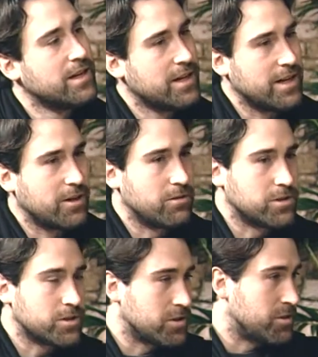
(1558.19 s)
It
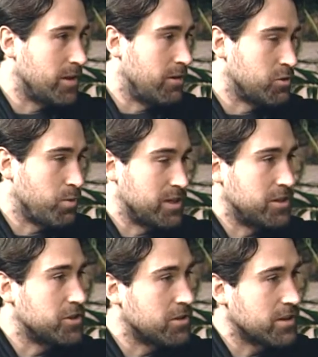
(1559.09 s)
goes west to
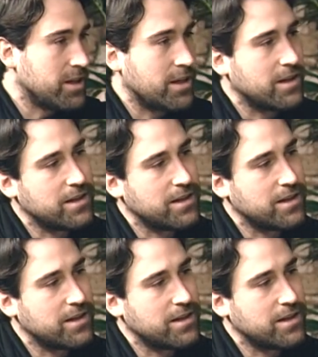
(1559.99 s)
Turkey.